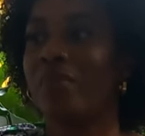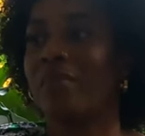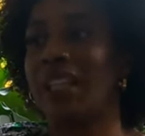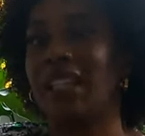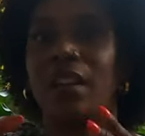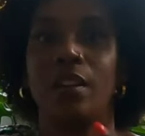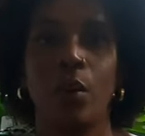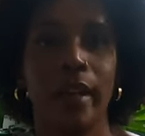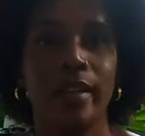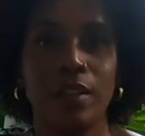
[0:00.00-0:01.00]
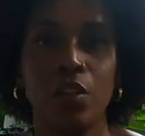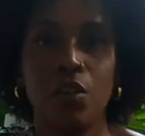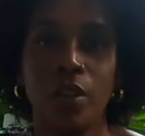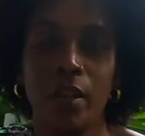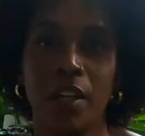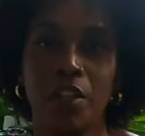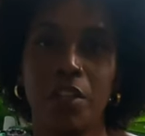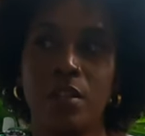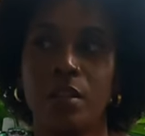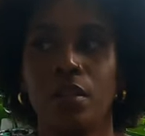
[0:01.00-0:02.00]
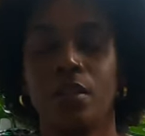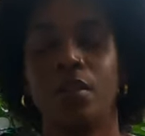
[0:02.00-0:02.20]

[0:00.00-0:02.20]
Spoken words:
that's like in a quite central location,